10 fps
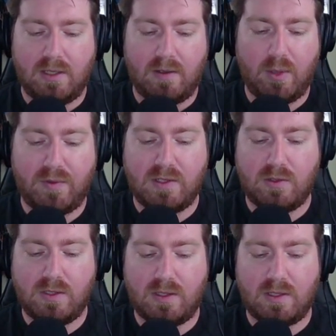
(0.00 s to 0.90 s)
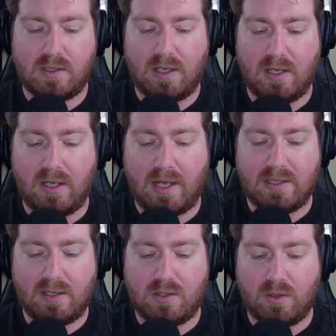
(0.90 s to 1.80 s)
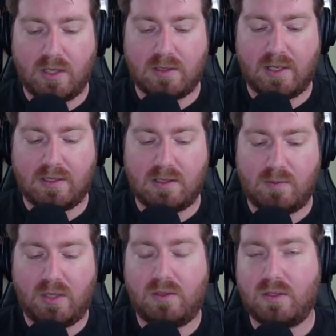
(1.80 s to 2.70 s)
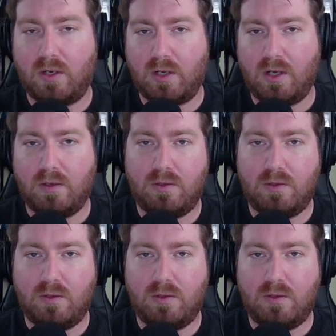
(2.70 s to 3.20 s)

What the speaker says: Both instants that say, as an additional cost to cast a spell, discard a card.